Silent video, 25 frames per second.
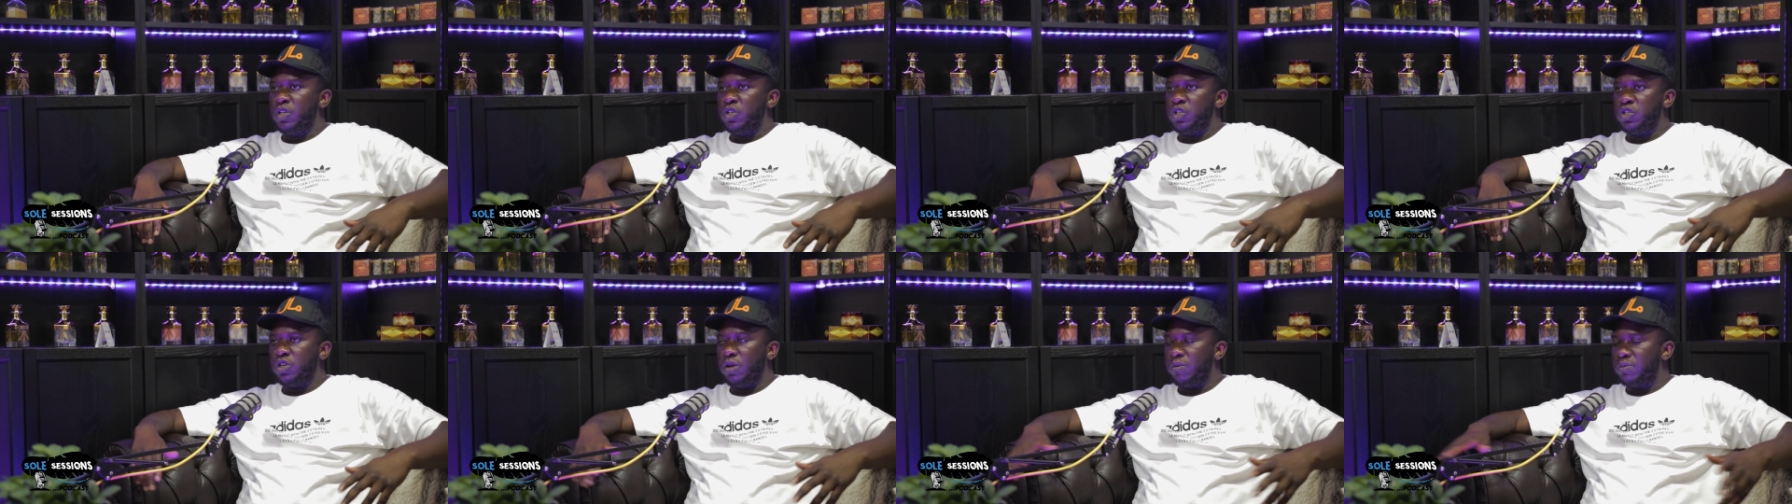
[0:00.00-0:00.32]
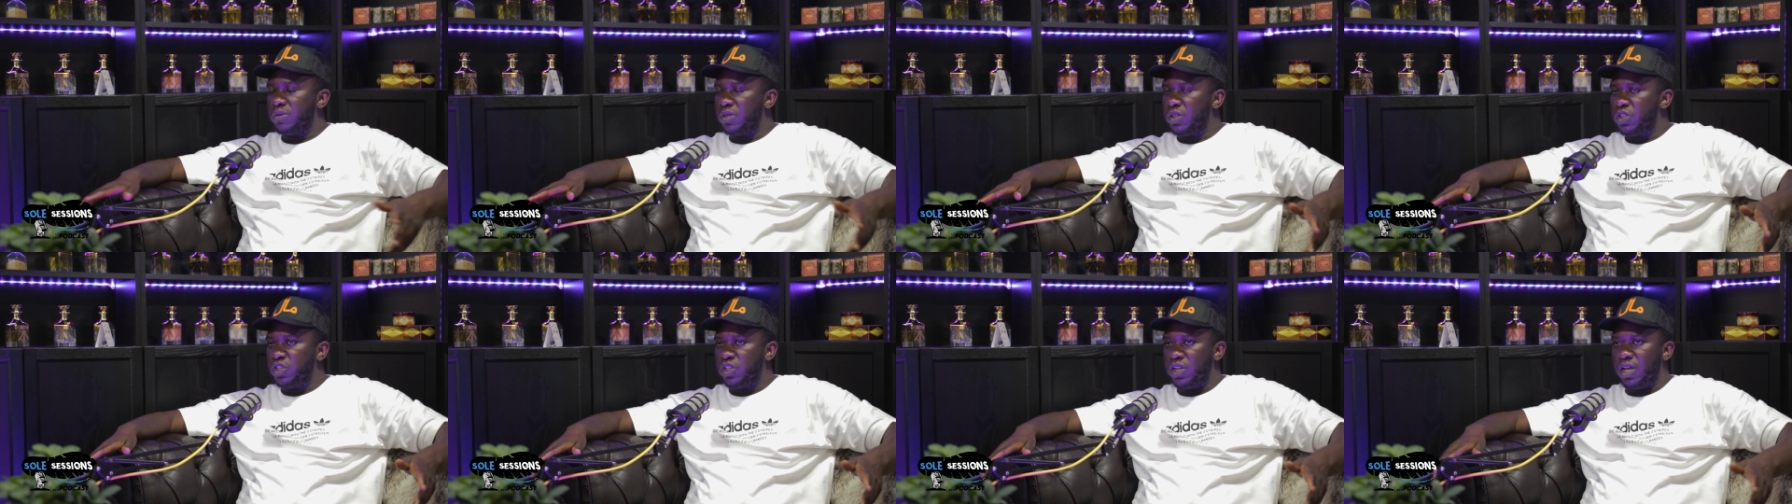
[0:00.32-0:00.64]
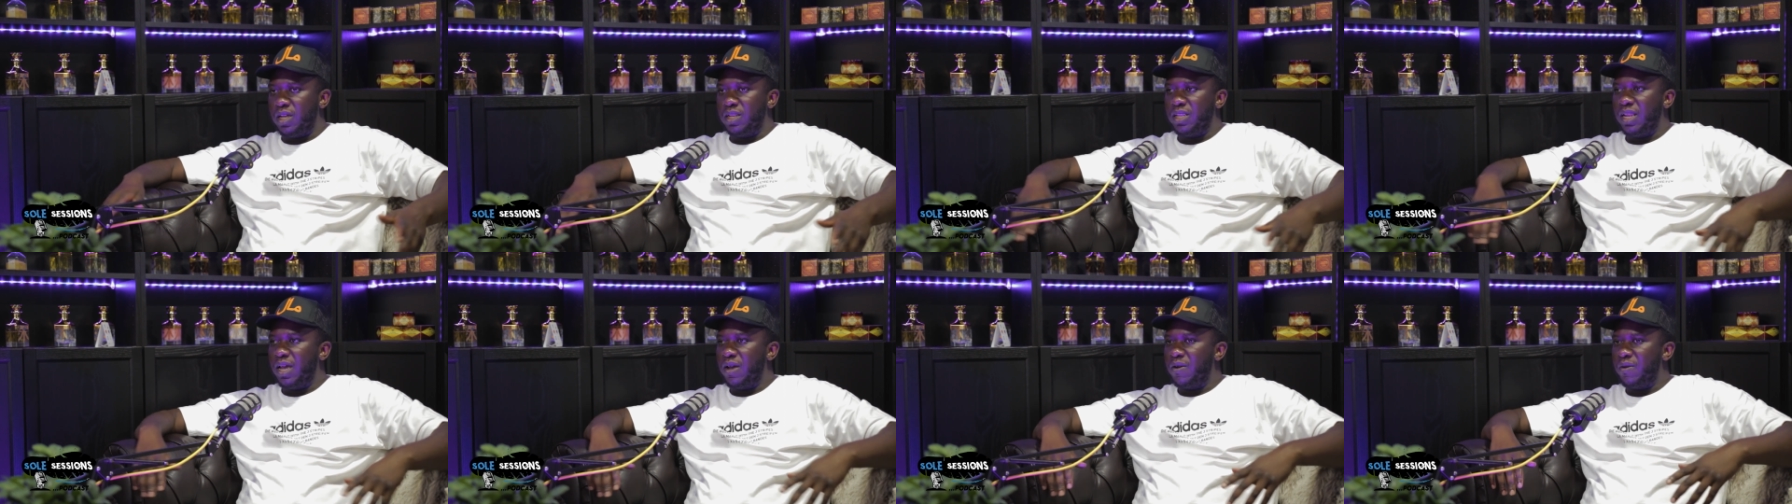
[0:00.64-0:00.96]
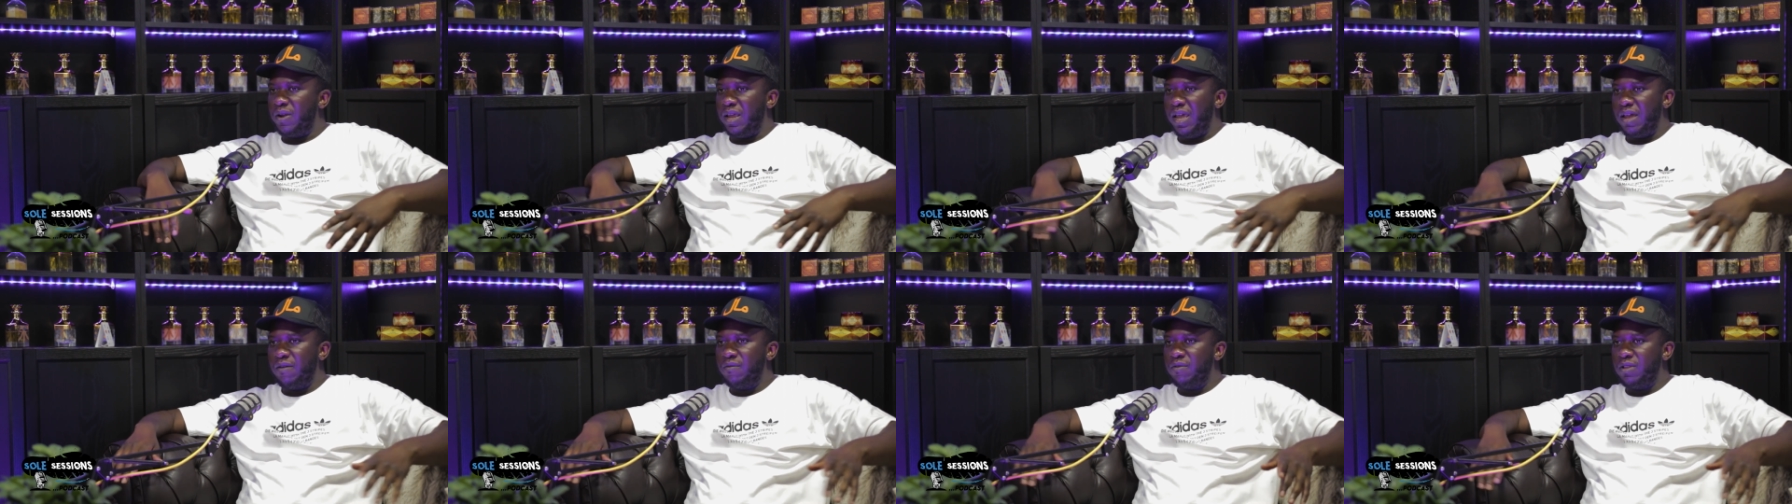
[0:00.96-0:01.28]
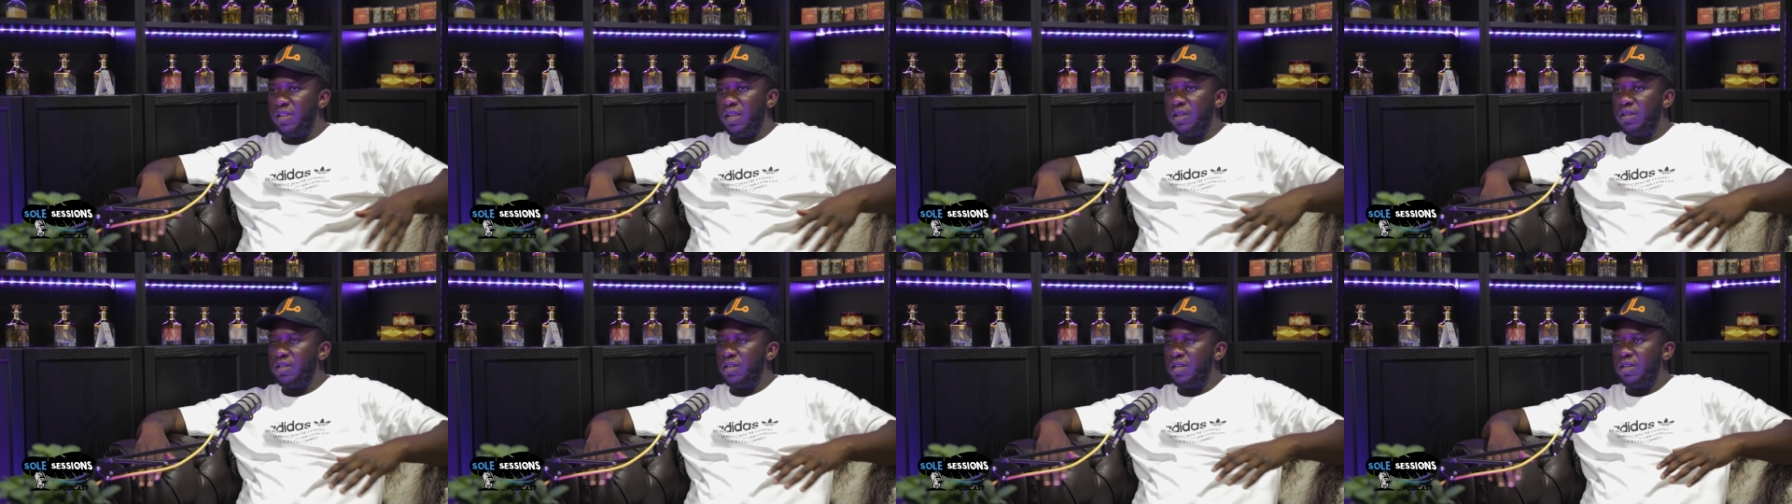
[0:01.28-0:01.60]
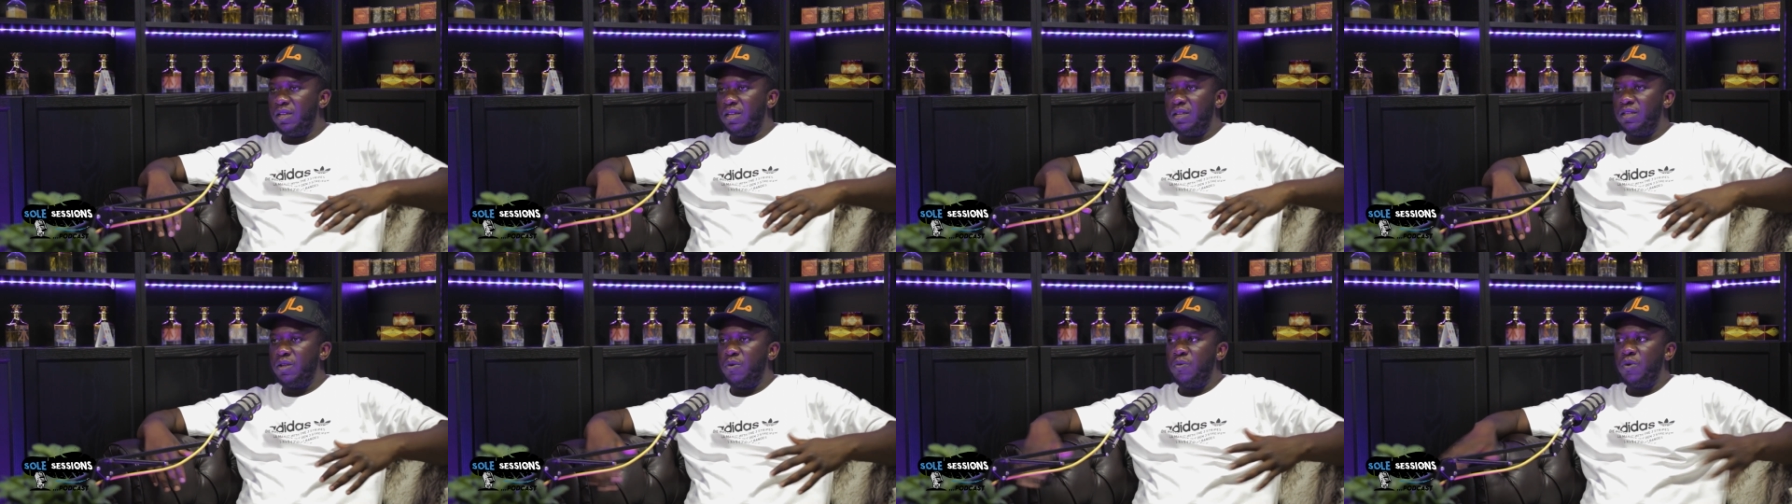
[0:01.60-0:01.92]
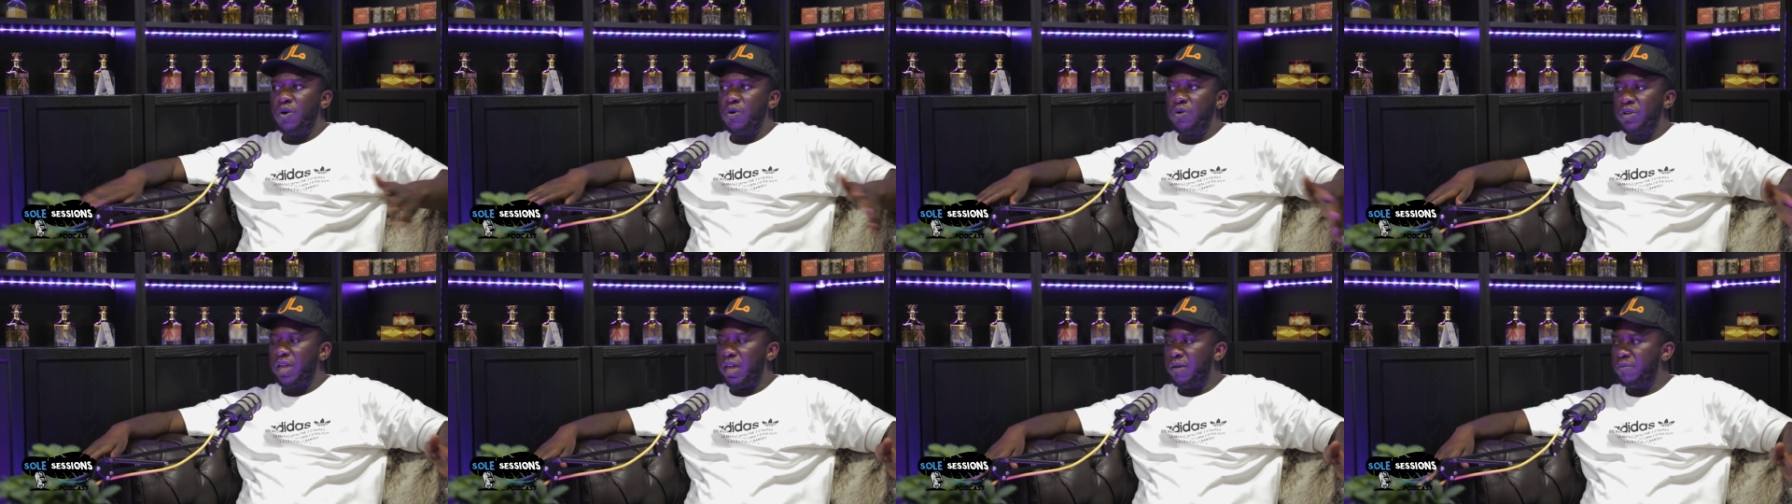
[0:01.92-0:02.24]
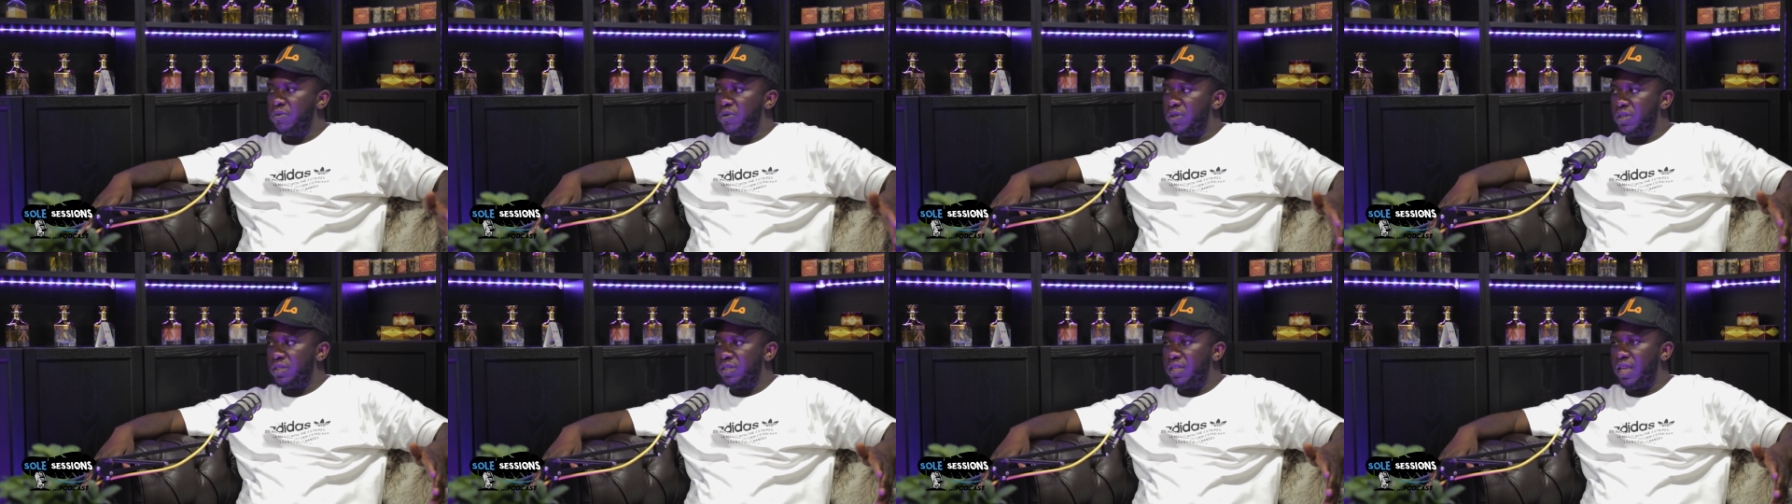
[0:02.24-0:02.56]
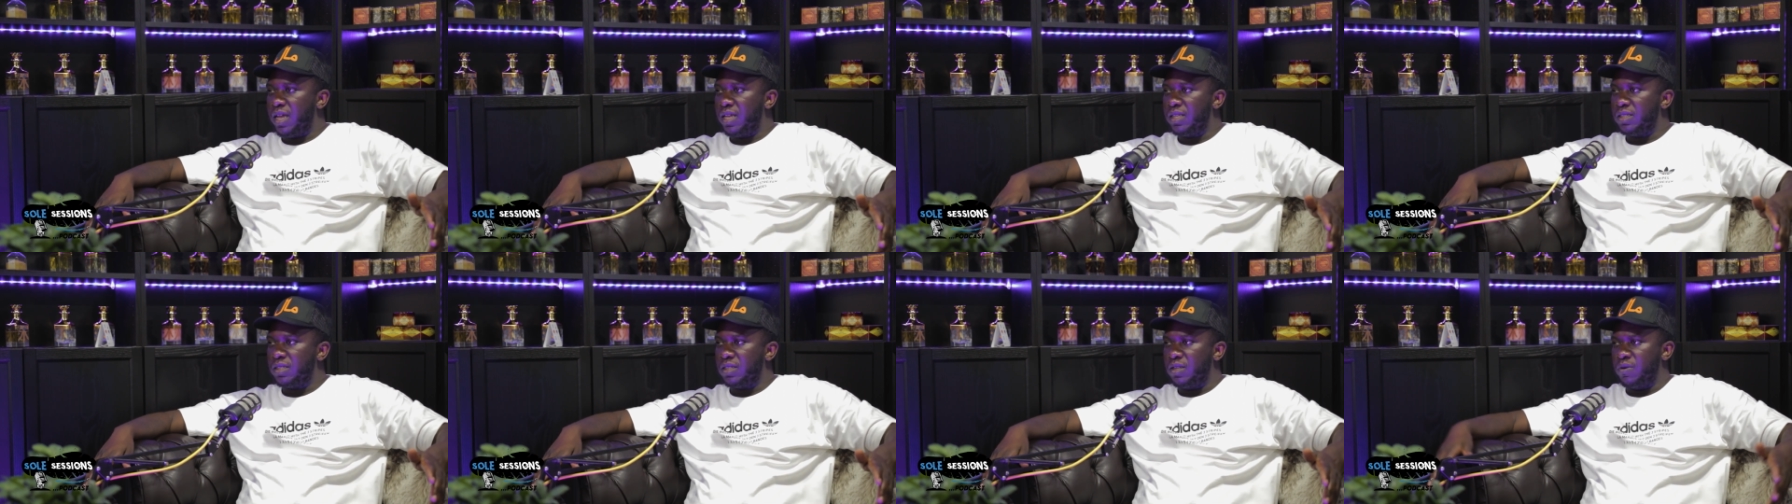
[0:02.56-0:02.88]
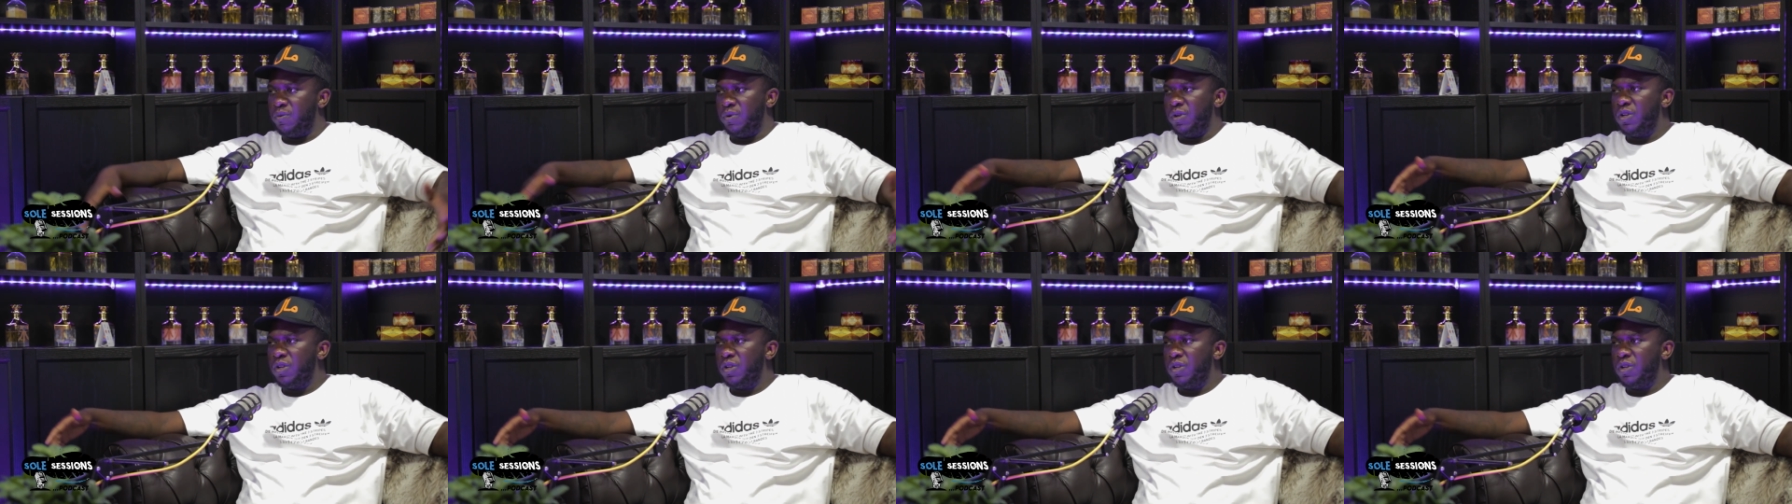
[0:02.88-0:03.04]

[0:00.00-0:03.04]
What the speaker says: Shops are shut down. The world came to a standstill.